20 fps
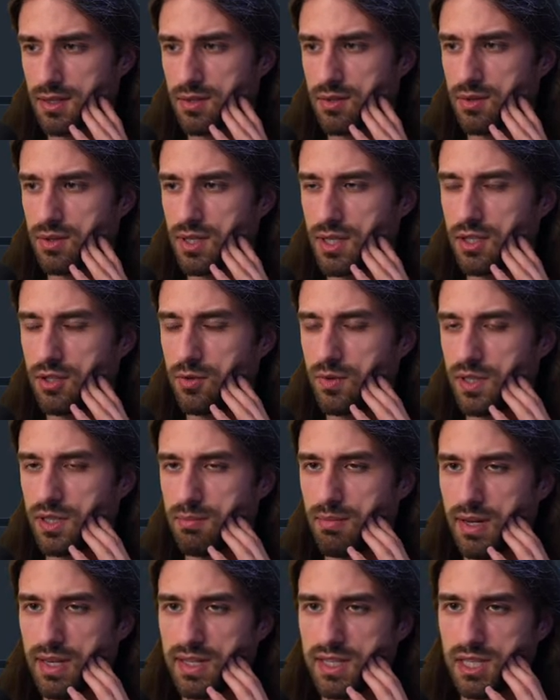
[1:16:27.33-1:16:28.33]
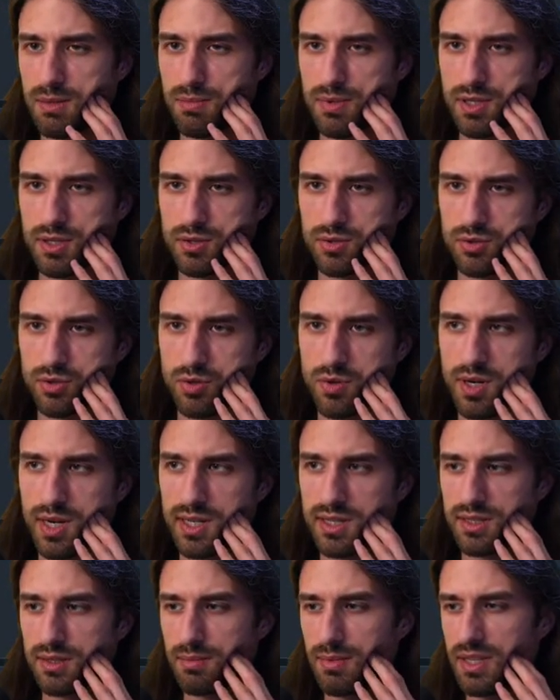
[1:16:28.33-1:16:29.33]
Could I do it by keeping a
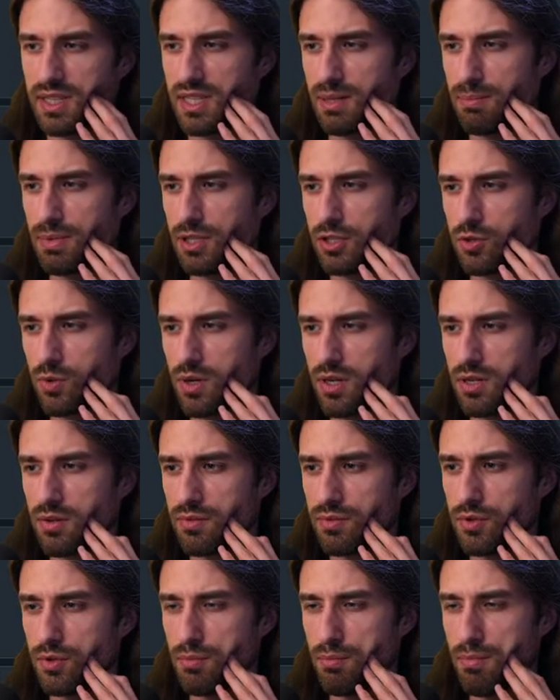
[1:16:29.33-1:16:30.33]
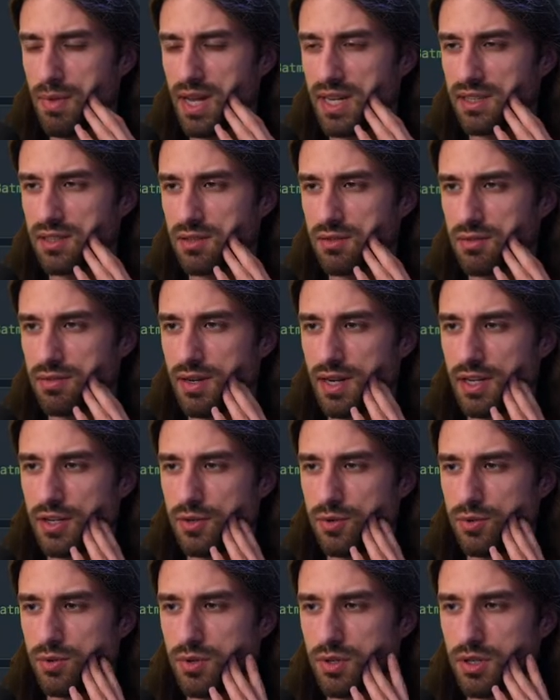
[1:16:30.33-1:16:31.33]
track, by keeping track of the max
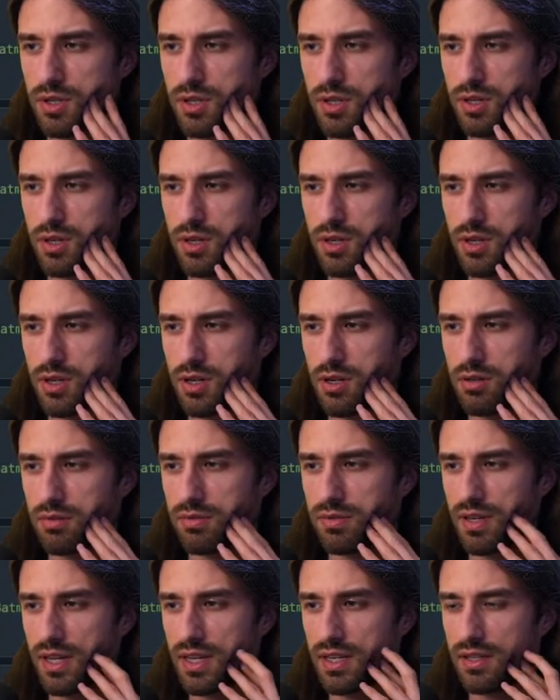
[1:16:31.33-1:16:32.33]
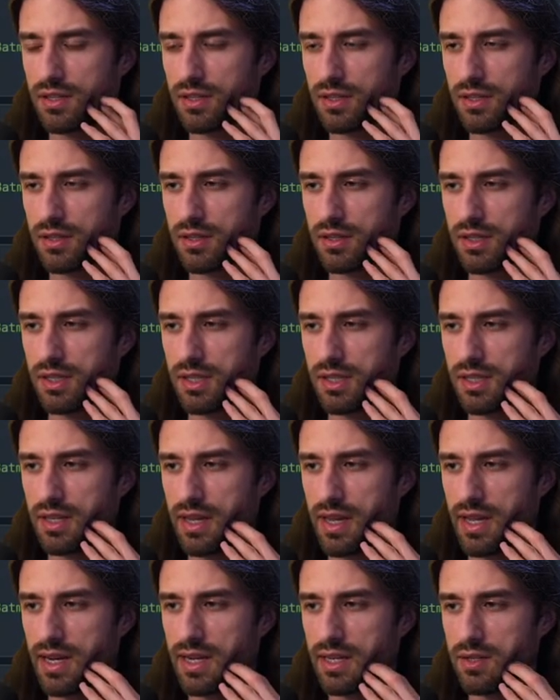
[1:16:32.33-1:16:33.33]
value of like,
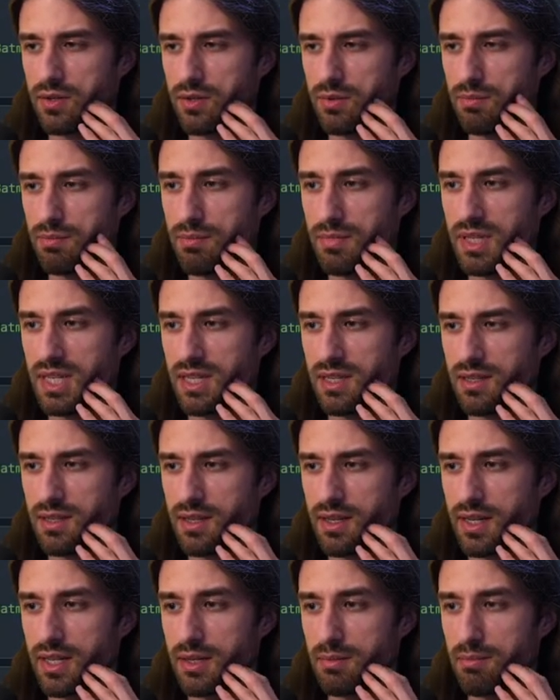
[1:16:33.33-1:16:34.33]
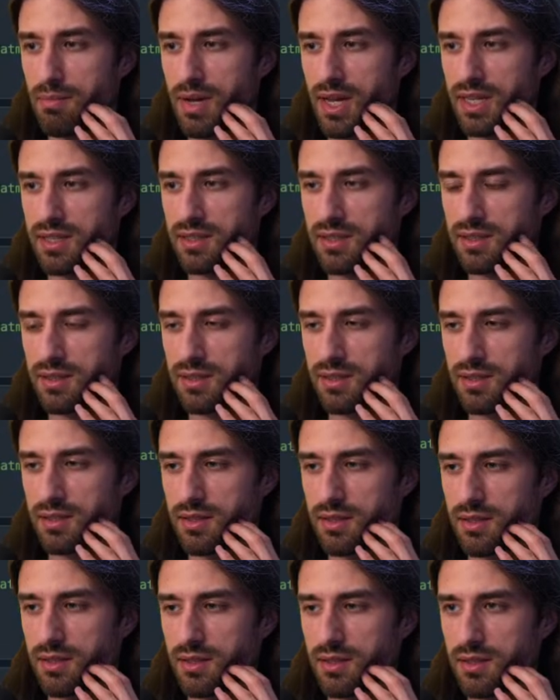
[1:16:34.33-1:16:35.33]
like the min and max?
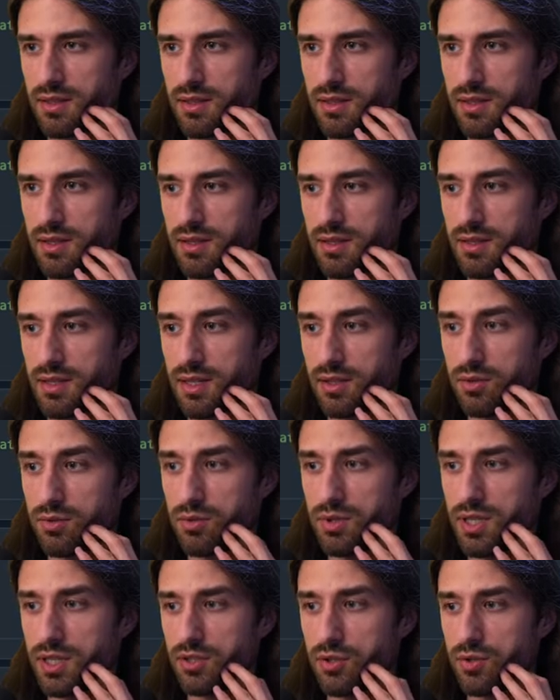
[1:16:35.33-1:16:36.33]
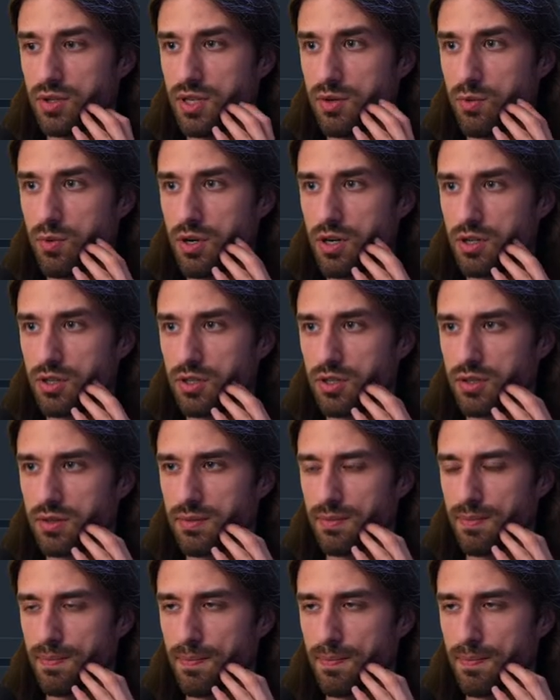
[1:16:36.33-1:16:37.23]
That could actually work.